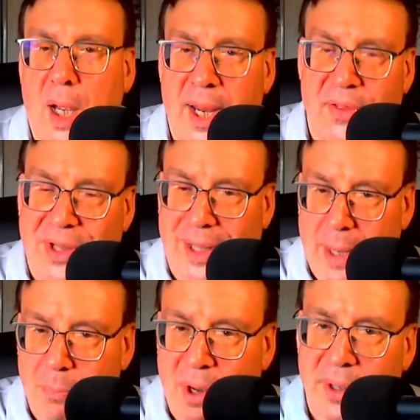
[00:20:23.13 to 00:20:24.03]
hit the
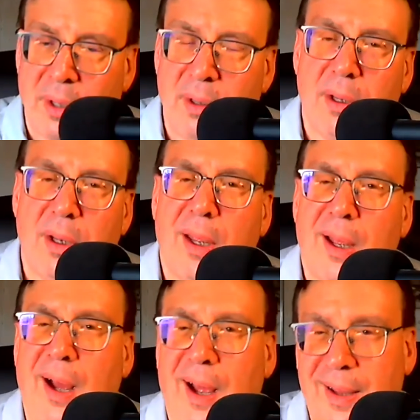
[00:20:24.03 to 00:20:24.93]
like button,
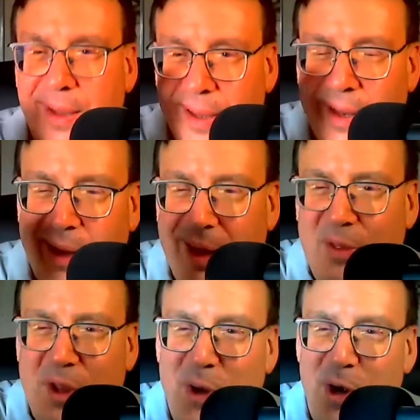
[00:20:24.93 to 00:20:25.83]
uh, hit
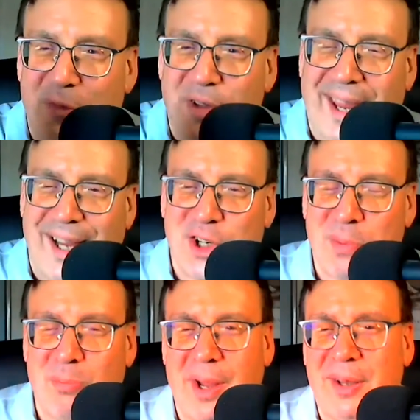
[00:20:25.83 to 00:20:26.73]
the notification
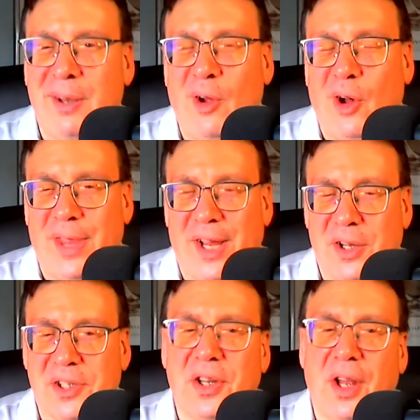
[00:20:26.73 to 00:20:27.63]
button, all that
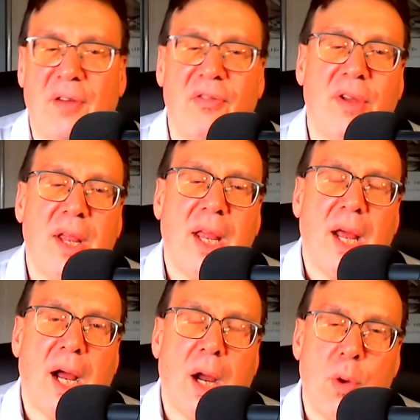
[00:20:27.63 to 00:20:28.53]
good stuff.
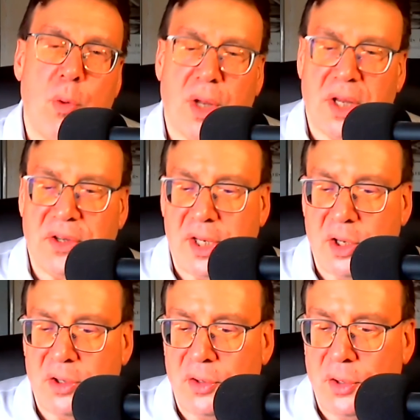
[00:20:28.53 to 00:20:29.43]
We will
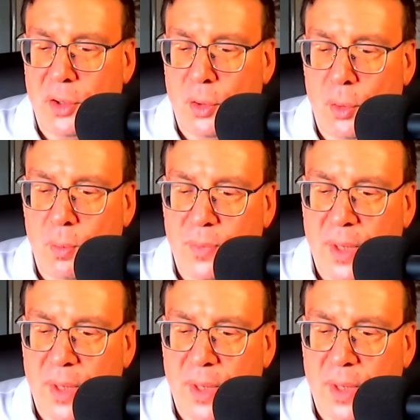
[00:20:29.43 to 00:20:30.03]
continue to do